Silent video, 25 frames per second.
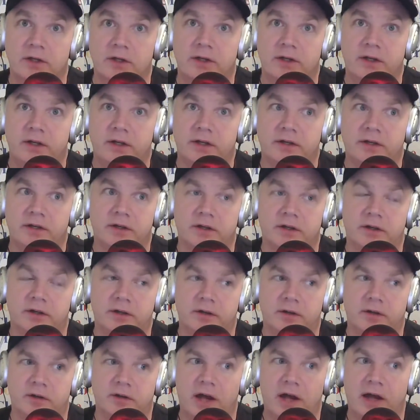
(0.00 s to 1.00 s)

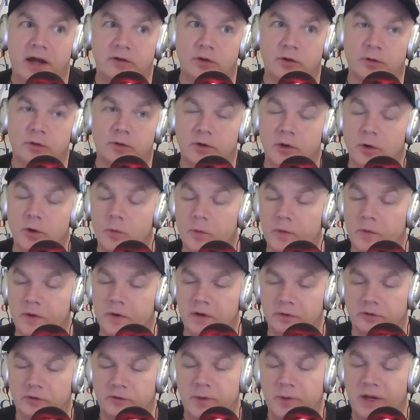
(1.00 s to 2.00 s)
I don't know what, you
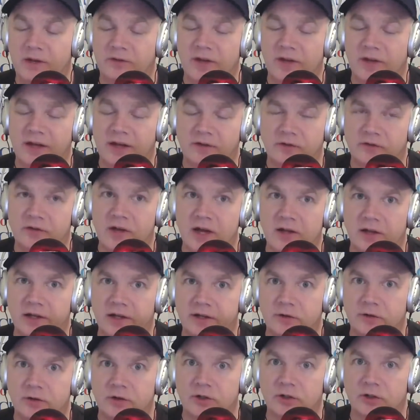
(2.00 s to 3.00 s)
know, SpaceX, it's not
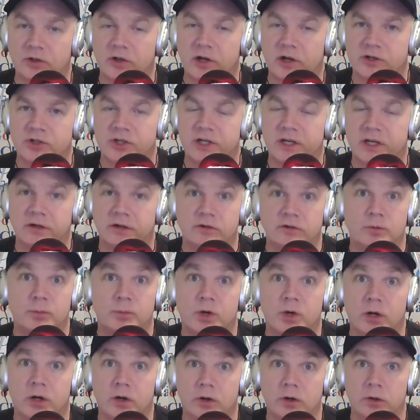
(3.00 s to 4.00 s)
like they're going to launch again
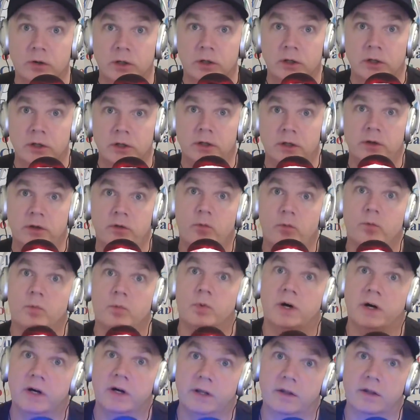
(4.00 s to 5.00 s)
tomorrow,
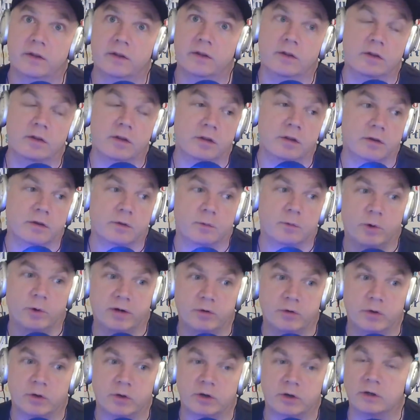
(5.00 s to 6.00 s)
but
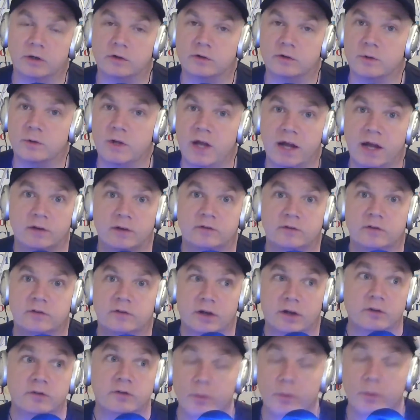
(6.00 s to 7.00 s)
whatever they're going to do next,
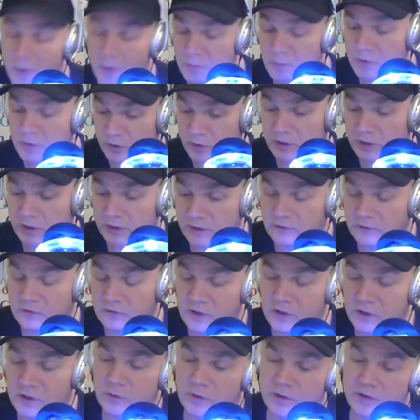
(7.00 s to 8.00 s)
because remember, they're going to
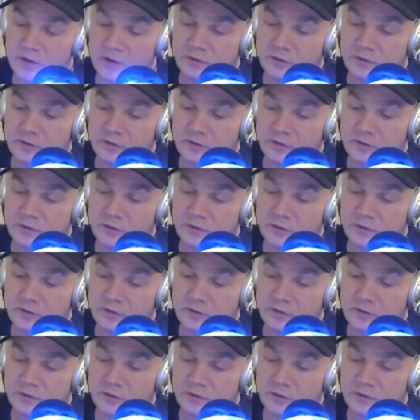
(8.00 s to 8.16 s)
continue this,